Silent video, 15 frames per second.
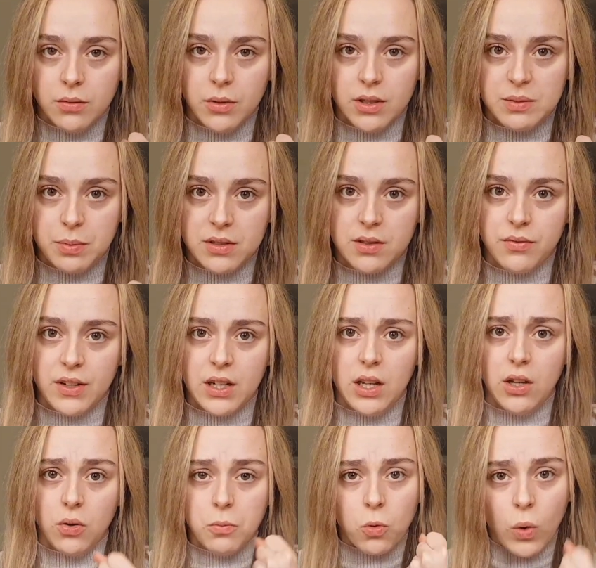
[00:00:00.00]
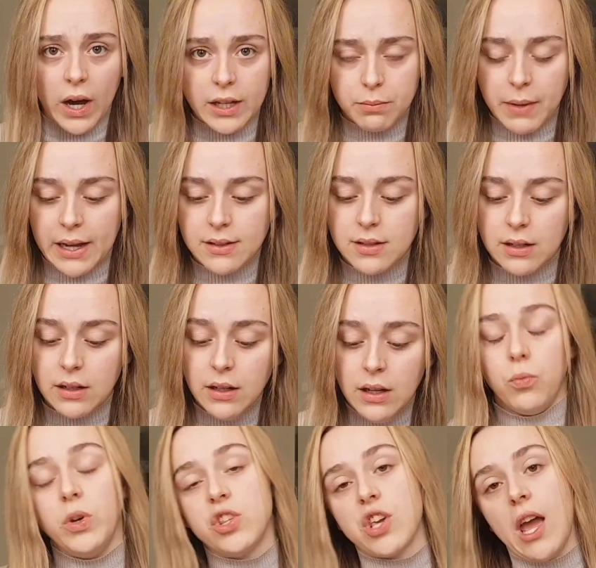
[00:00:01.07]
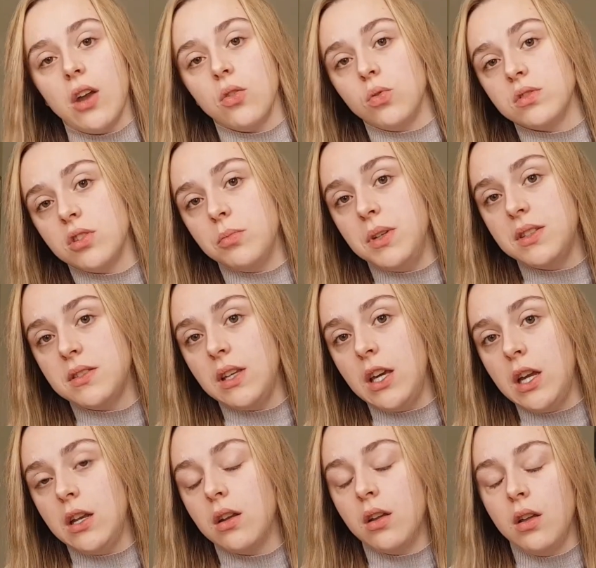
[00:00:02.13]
specifically your white matter, which can also be seen